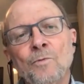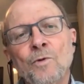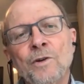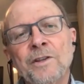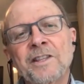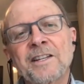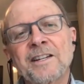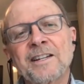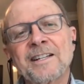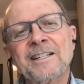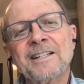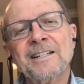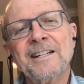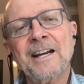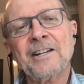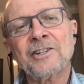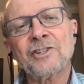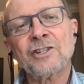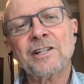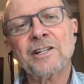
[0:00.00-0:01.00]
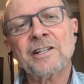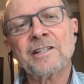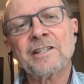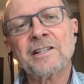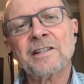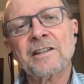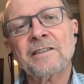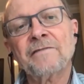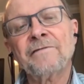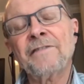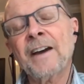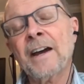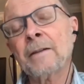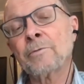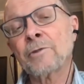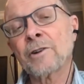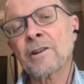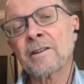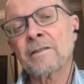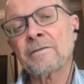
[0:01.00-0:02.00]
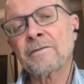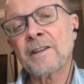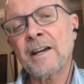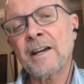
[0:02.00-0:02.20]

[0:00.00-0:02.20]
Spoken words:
what the connection is in the fabric of